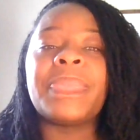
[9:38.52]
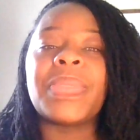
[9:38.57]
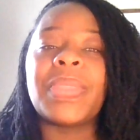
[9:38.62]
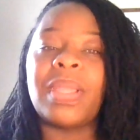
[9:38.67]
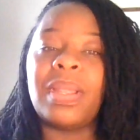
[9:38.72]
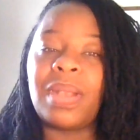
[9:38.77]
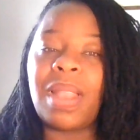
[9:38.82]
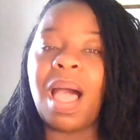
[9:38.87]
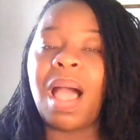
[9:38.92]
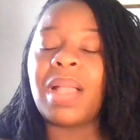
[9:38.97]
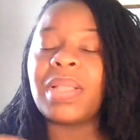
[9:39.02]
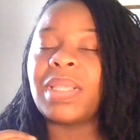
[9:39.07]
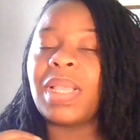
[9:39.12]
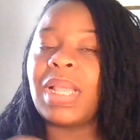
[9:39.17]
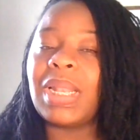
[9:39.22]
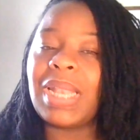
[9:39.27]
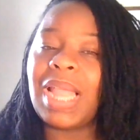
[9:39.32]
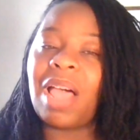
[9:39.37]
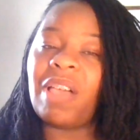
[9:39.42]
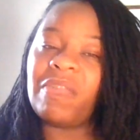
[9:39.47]
locked a
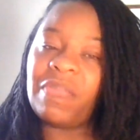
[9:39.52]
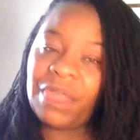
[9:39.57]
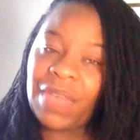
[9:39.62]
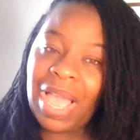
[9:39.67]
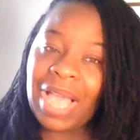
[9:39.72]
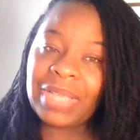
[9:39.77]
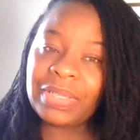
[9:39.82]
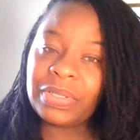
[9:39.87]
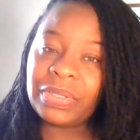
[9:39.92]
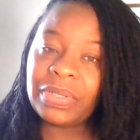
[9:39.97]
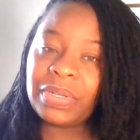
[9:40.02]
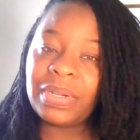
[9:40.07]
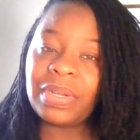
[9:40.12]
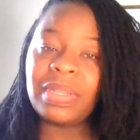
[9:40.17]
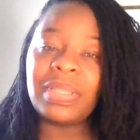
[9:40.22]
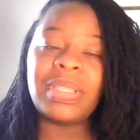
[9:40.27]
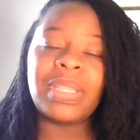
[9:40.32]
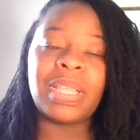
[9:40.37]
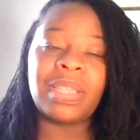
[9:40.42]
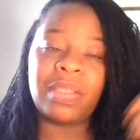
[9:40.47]
lot faster
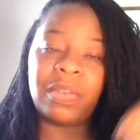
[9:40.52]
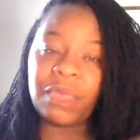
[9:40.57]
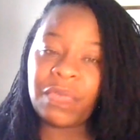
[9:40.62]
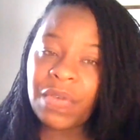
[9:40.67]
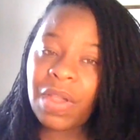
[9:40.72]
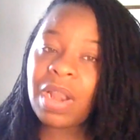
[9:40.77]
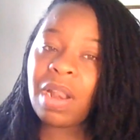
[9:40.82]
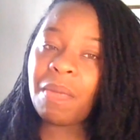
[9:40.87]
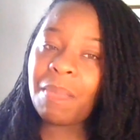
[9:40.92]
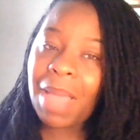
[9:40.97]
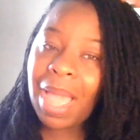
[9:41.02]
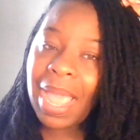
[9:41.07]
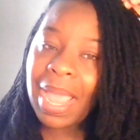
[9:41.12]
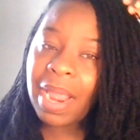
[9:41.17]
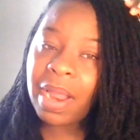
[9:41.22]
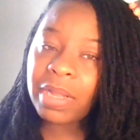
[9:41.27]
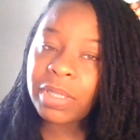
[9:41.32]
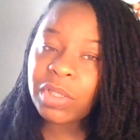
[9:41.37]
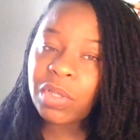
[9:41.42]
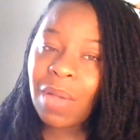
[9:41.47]
than the front of my
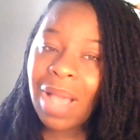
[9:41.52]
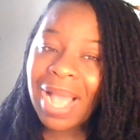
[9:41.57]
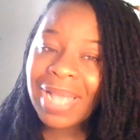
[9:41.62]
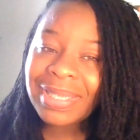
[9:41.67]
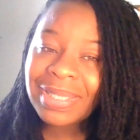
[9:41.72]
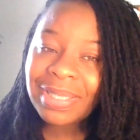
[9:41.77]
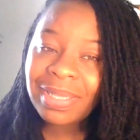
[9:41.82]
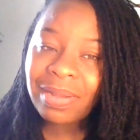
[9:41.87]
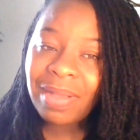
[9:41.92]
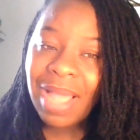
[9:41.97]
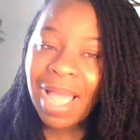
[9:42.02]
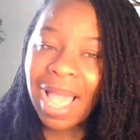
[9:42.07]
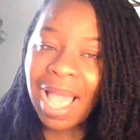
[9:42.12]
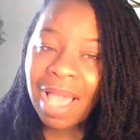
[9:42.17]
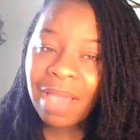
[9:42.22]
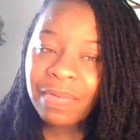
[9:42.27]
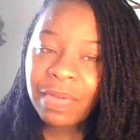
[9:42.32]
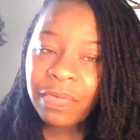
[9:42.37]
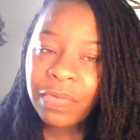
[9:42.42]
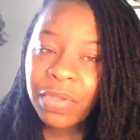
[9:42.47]
hair. So I still
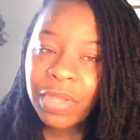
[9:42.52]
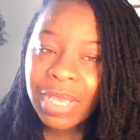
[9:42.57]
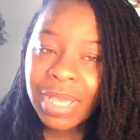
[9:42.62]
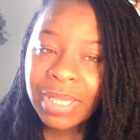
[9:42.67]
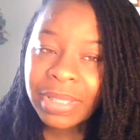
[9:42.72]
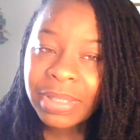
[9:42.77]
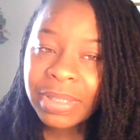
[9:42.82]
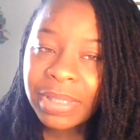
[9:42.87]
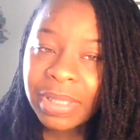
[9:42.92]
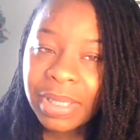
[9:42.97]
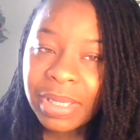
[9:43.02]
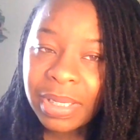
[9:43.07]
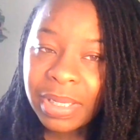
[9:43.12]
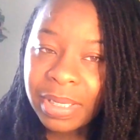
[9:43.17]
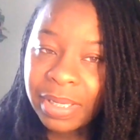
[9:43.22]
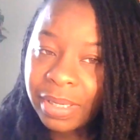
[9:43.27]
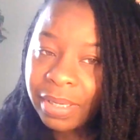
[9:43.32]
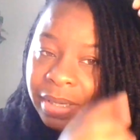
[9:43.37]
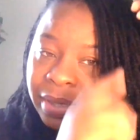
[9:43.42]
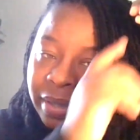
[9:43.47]
have, if you can see
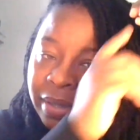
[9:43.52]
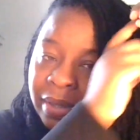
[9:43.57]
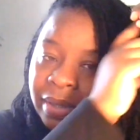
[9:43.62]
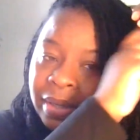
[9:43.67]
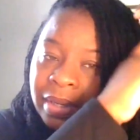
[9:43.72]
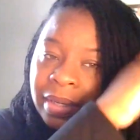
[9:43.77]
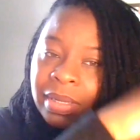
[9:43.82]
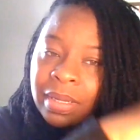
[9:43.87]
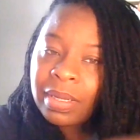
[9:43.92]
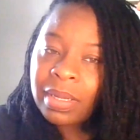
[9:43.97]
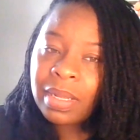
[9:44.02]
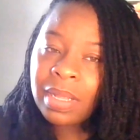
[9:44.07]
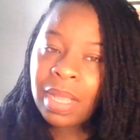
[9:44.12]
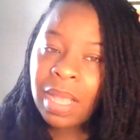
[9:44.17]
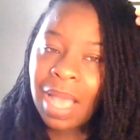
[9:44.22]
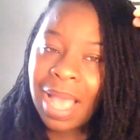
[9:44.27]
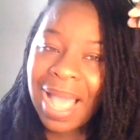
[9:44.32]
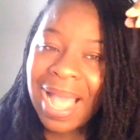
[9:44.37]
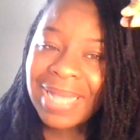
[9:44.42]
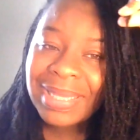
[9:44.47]
here,
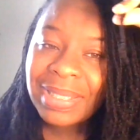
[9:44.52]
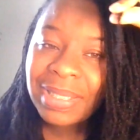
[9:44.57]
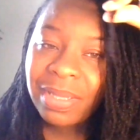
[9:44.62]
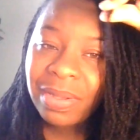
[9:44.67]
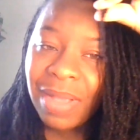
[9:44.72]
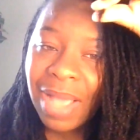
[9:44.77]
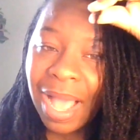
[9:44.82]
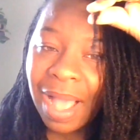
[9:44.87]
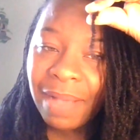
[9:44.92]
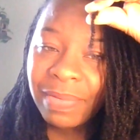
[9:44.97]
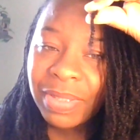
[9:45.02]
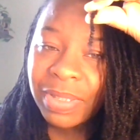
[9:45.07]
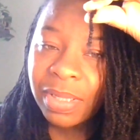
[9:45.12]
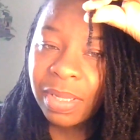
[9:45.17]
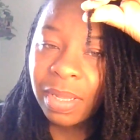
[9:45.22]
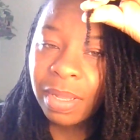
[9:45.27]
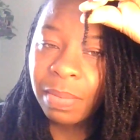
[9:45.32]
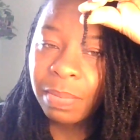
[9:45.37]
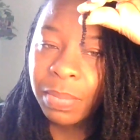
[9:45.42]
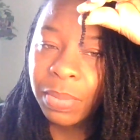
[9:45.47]
I still have
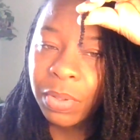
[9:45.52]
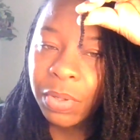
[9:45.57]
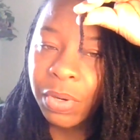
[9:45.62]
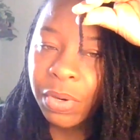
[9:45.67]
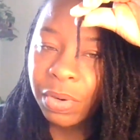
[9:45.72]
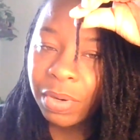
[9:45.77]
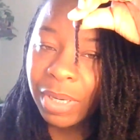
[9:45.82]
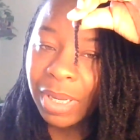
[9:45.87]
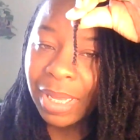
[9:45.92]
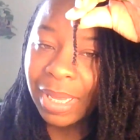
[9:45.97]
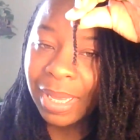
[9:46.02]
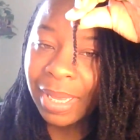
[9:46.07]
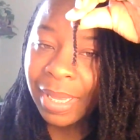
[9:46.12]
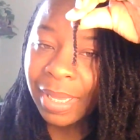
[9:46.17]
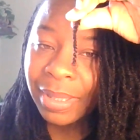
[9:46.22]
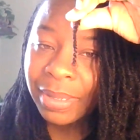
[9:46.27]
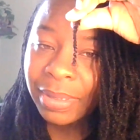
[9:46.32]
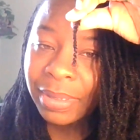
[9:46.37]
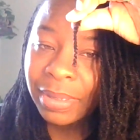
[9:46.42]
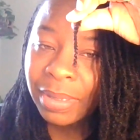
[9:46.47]
some curly
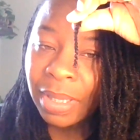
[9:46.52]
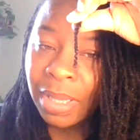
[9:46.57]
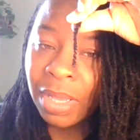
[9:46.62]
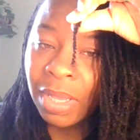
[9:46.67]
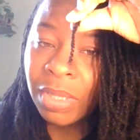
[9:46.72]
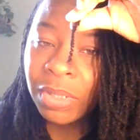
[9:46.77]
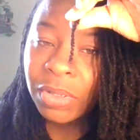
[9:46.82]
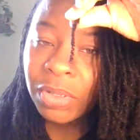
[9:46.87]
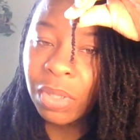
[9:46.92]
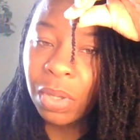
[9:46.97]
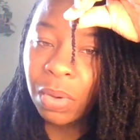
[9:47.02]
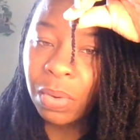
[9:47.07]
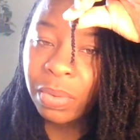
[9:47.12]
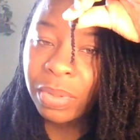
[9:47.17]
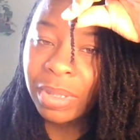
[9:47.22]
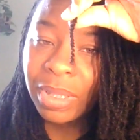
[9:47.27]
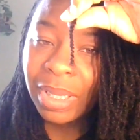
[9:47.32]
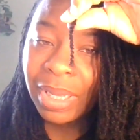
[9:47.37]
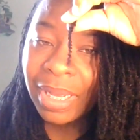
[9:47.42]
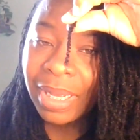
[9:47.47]
ends. So
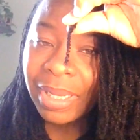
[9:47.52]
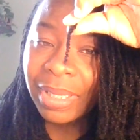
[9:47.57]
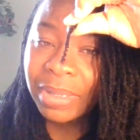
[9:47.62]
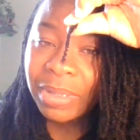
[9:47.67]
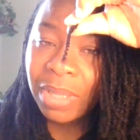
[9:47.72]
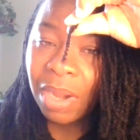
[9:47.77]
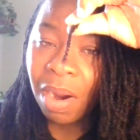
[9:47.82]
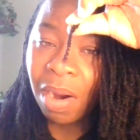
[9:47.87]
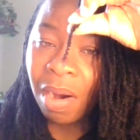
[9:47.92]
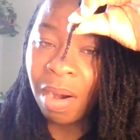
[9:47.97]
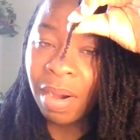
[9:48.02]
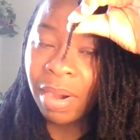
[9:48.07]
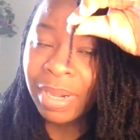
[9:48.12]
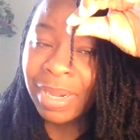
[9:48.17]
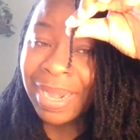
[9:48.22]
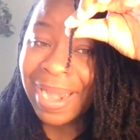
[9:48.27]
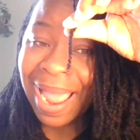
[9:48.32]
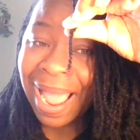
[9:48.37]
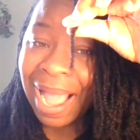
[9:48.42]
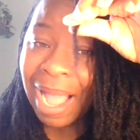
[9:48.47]
these are
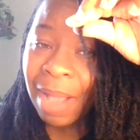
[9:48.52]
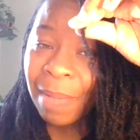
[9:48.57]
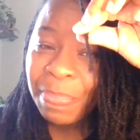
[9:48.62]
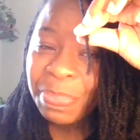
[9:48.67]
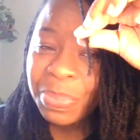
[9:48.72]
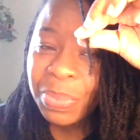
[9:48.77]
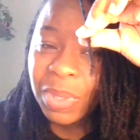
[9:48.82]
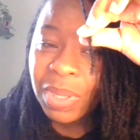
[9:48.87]
not